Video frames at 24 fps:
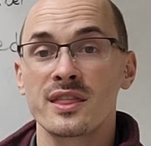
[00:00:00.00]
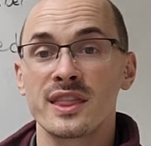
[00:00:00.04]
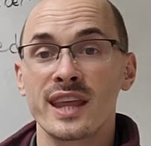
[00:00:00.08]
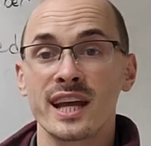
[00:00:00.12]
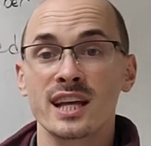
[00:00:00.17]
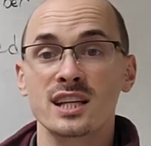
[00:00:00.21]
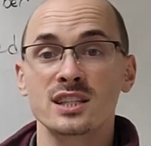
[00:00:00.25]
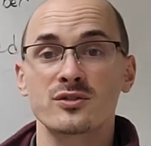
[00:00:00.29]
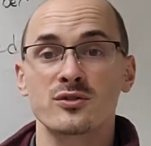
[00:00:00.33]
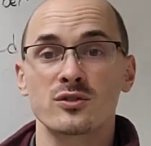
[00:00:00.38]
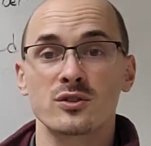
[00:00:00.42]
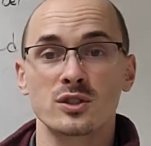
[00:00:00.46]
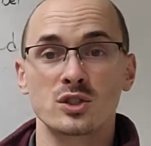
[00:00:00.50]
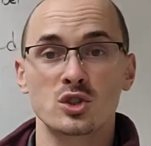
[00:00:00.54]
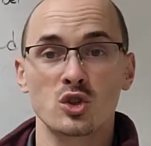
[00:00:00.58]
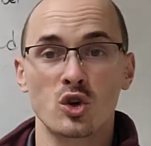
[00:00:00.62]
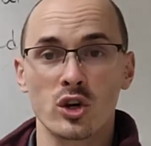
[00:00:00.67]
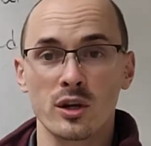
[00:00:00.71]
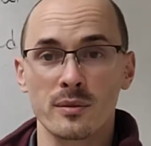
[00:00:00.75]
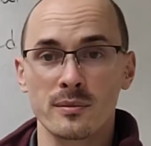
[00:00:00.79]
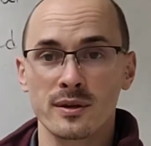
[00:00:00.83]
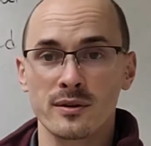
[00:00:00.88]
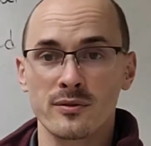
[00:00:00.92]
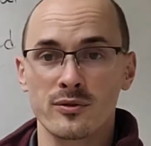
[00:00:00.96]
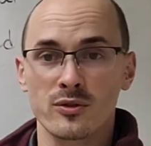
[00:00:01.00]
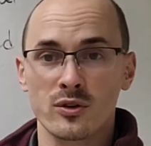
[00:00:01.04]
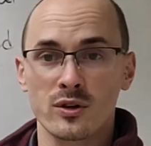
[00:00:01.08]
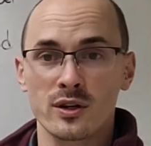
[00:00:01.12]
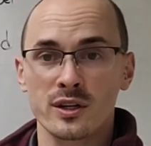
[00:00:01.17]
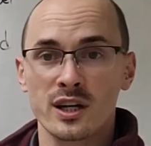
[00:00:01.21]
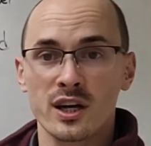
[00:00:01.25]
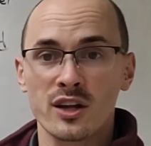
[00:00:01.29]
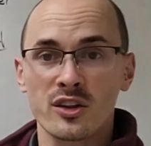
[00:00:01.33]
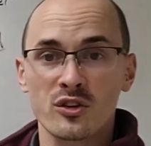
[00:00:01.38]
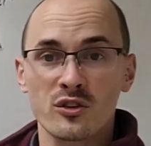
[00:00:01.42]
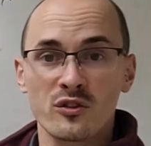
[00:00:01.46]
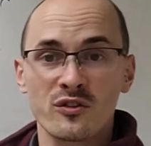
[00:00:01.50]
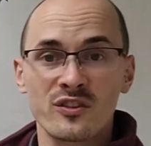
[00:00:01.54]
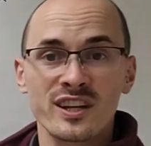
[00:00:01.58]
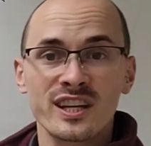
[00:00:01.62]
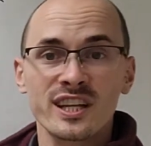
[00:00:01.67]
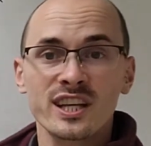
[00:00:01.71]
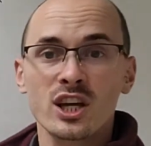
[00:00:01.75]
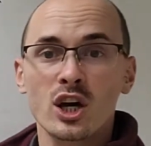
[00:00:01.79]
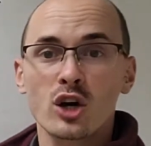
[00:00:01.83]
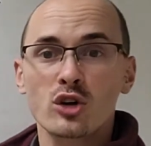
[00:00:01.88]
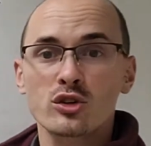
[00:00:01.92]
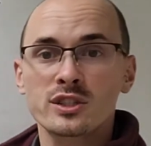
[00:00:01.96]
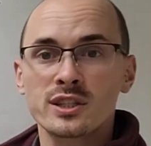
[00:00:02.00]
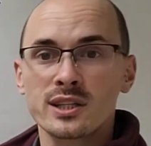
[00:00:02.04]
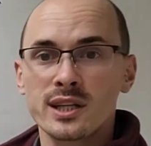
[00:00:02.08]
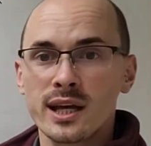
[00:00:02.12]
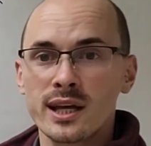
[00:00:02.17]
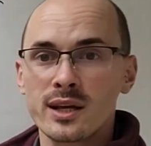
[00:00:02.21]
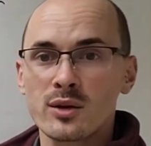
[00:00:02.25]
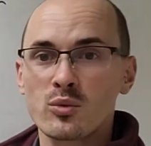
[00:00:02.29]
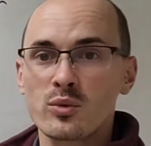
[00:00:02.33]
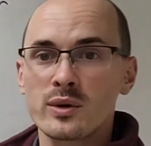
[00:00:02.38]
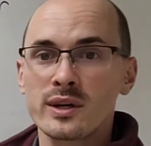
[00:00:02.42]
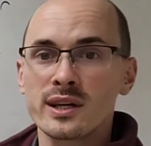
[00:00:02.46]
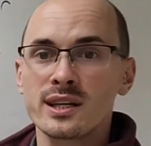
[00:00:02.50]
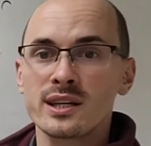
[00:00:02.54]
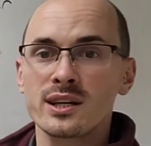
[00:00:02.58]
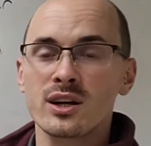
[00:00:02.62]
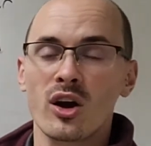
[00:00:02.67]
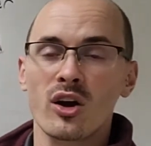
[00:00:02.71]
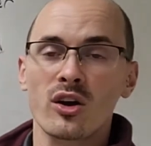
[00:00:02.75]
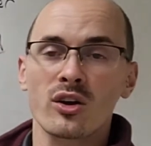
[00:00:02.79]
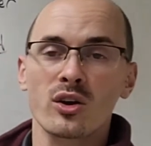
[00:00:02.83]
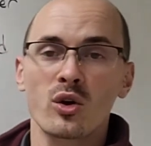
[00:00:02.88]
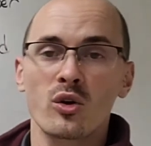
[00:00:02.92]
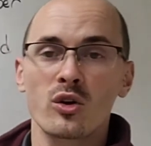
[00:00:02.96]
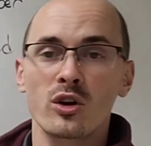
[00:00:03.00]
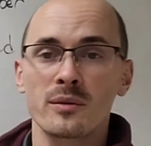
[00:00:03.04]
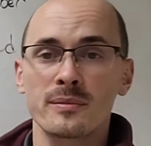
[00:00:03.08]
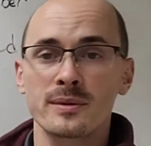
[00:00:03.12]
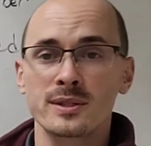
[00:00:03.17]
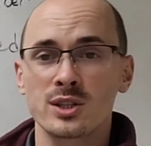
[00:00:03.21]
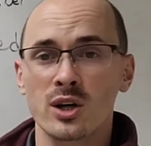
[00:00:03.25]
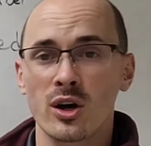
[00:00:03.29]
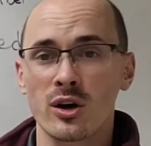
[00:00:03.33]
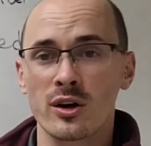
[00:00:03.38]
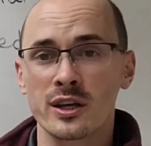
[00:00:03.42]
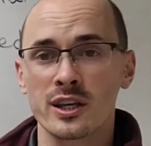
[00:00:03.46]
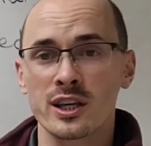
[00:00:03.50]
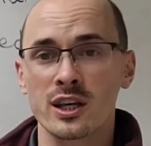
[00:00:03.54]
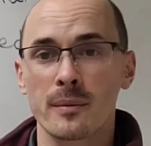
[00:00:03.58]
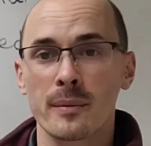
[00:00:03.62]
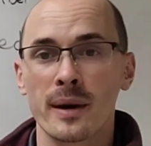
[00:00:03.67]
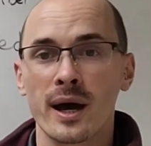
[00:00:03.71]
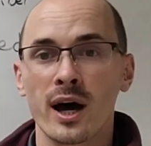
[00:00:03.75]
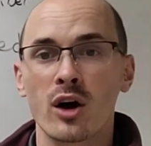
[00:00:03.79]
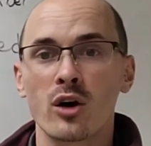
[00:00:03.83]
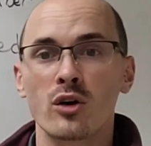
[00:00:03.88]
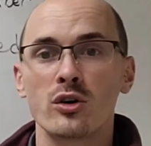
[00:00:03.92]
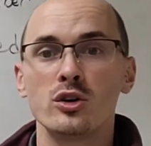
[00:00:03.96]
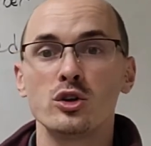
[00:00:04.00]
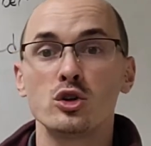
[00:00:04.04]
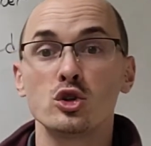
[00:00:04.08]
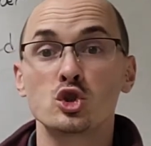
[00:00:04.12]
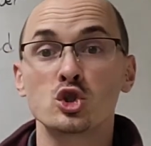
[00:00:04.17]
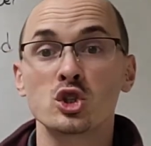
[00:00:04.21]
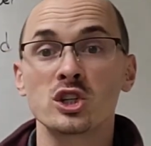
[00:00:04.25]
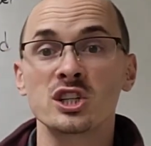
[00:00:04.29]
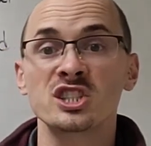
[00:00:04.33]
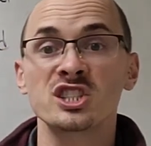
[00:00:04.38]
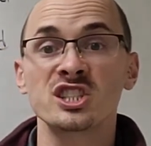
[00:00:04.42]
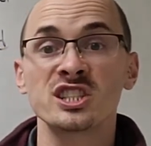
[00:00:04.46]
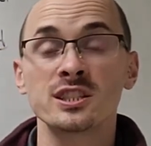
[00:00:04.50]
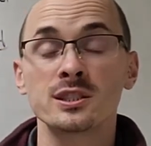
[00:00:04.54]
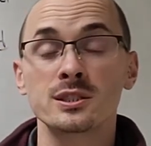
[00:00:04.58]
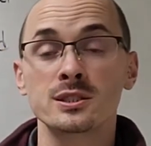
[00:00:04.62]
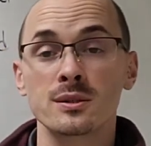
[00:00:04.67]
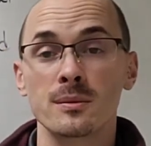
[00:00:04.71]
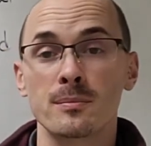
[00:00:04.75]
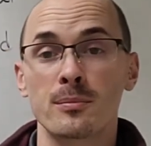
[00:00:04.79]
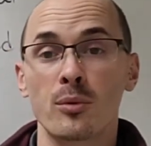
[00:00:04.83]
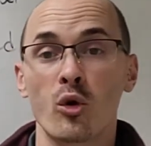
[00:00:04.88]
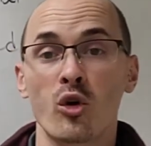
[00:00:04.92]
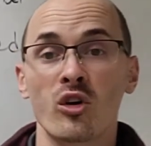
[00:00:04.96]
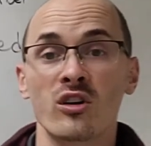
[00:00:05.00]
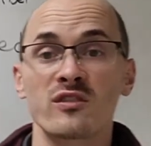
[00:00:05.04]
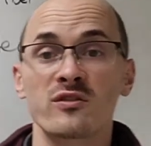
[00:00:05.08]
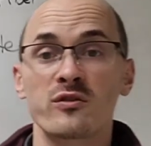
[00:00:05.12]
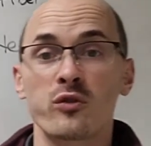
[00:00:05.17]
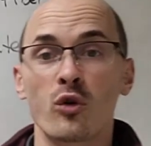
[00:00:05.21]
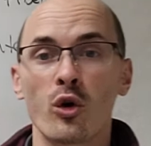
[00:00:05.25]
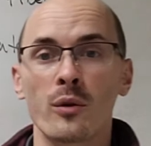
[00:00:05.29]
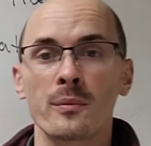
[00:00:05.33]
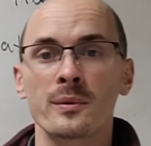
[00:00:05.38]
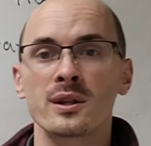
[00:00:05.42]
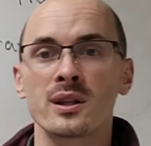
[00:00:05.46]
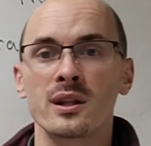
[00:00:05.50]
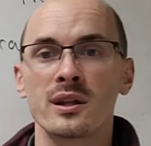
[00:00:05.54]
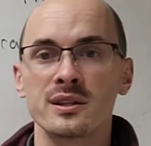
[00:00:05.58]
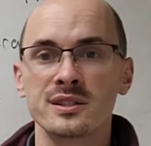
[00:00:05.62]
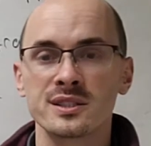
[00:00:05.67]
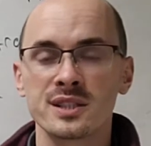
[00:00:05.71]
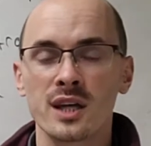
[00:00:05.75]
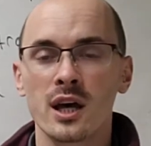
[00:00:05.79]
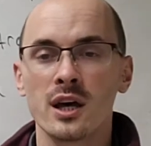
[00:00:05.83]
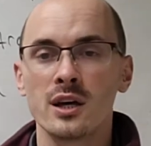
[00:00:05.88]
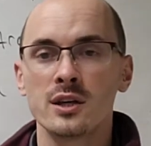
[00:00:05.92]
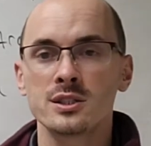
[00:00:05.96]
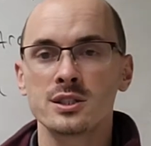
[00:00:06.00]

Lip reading: Thanks for joining me for another video. Today we are going to be talking about nutrition support formulas.